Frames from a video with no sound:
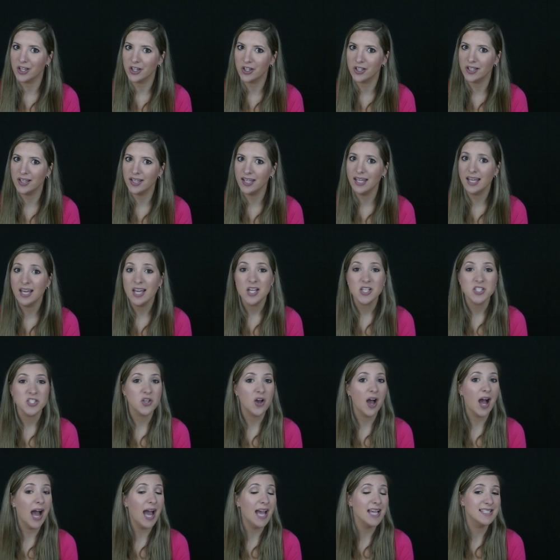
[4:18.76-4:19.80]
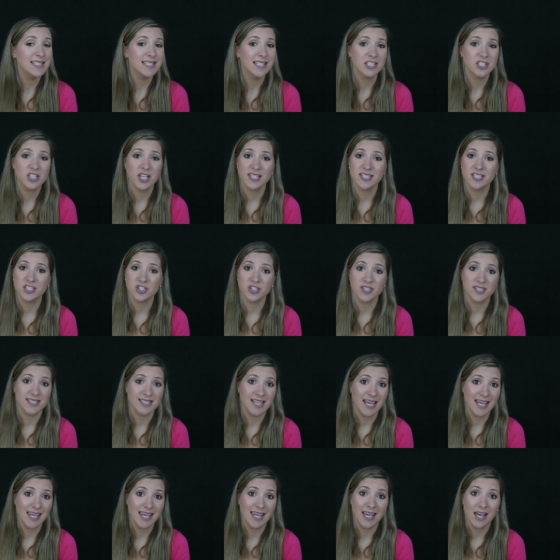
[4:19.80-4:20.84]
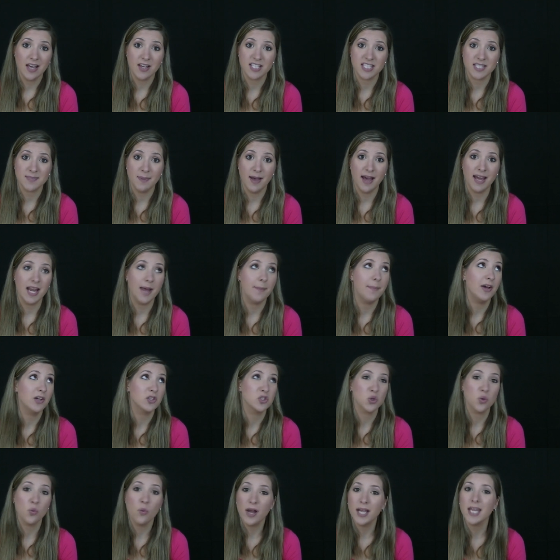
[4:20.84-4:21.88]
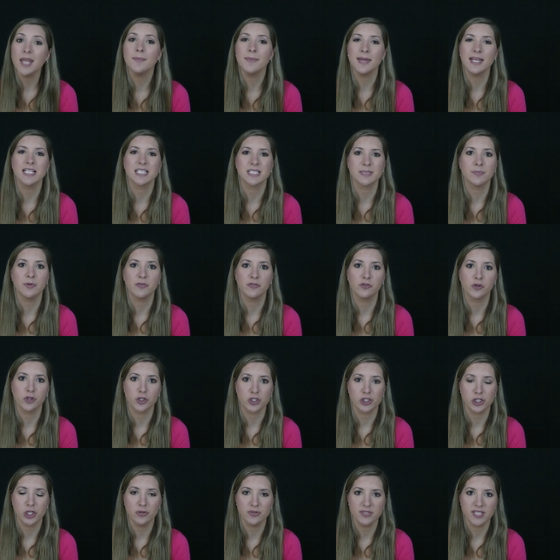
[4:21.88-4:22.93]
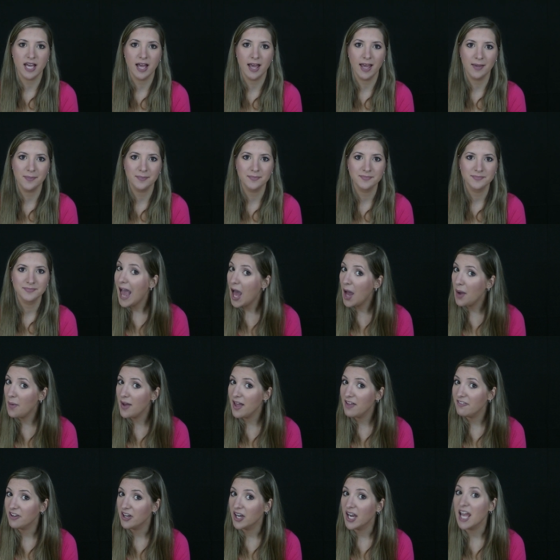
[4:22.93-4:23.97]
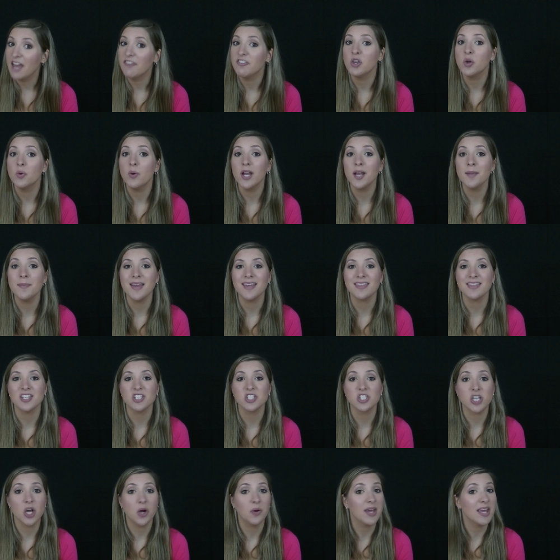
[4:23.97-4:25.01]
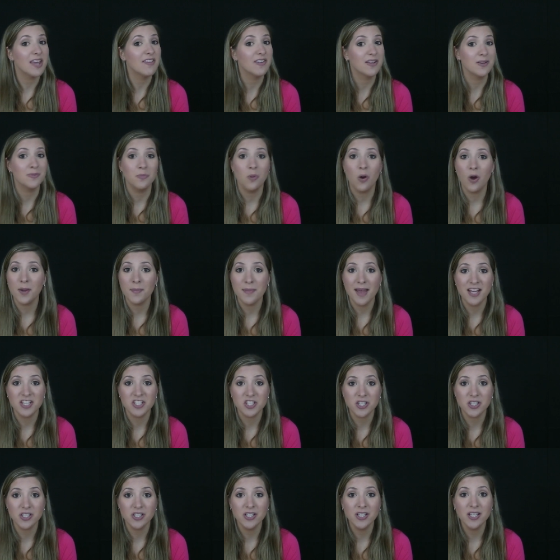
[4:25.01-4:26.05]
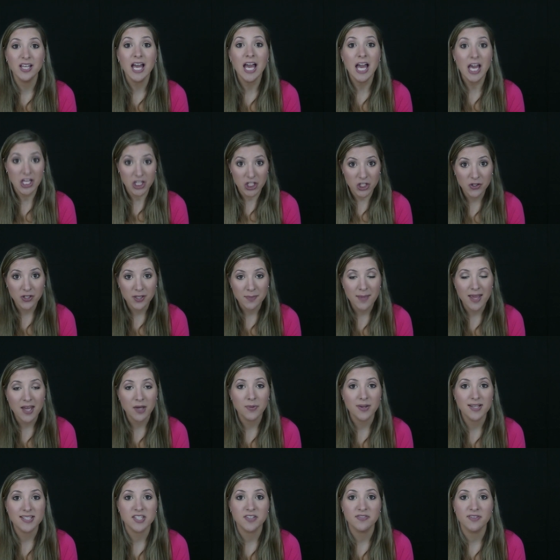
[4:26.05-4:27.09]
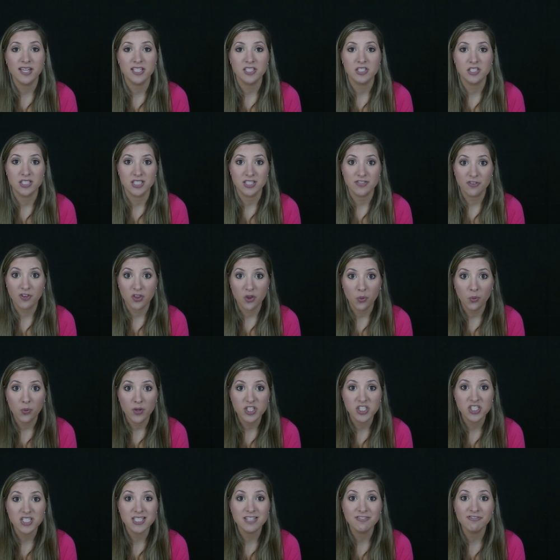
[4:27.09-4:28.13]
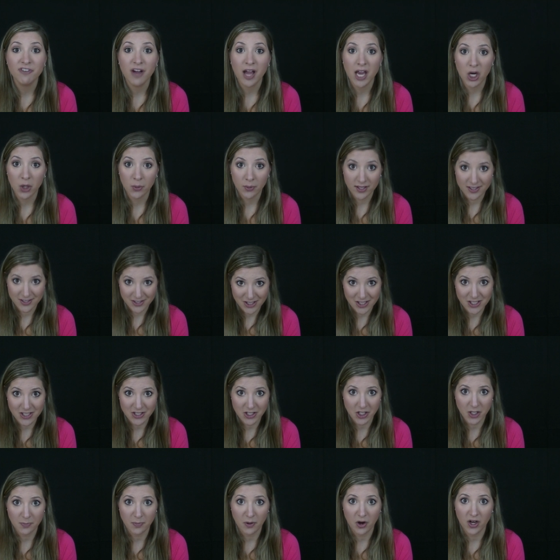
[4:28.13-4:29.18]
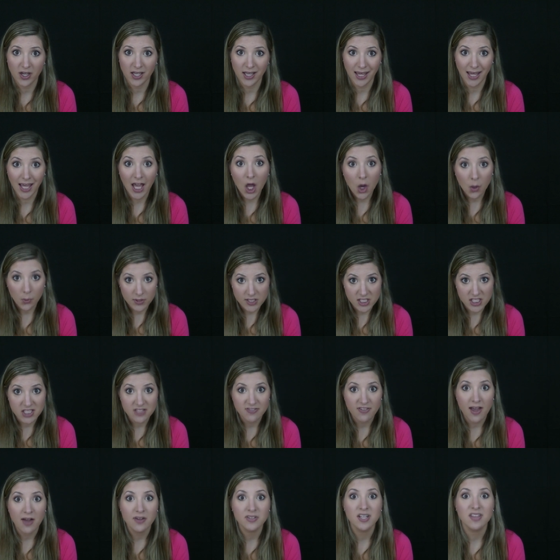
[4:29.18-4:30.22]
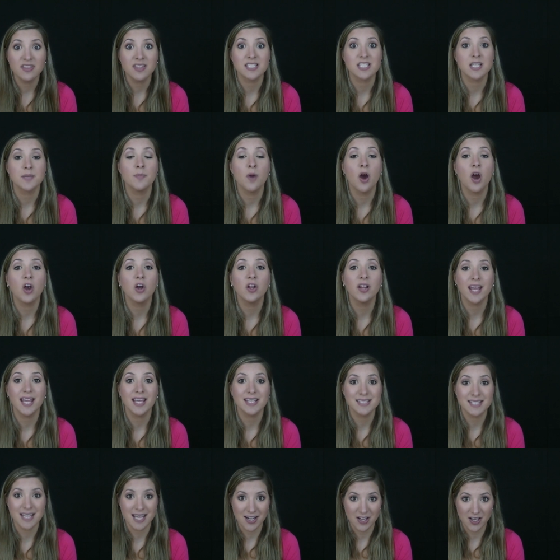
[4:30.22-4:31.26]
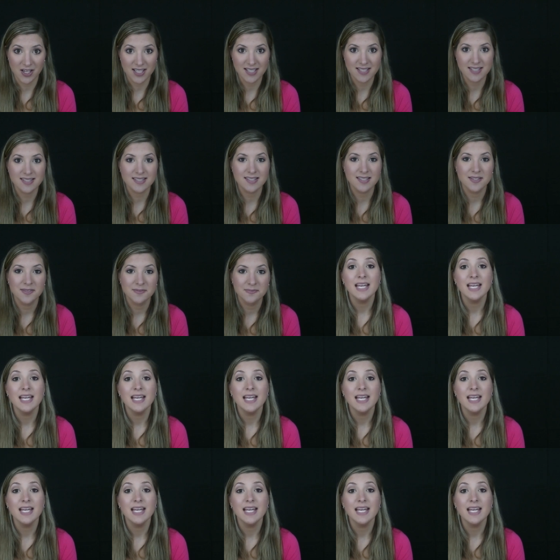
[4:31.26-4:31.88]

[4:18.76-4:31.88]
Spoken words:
early, so I suggest just staking out a spot about 20 minutes before showtime. However, if you want to make this show even more magical, you can make reservations for the Wishes Fireworks Dessert Party, which is found at the Tomorrowland Terrace.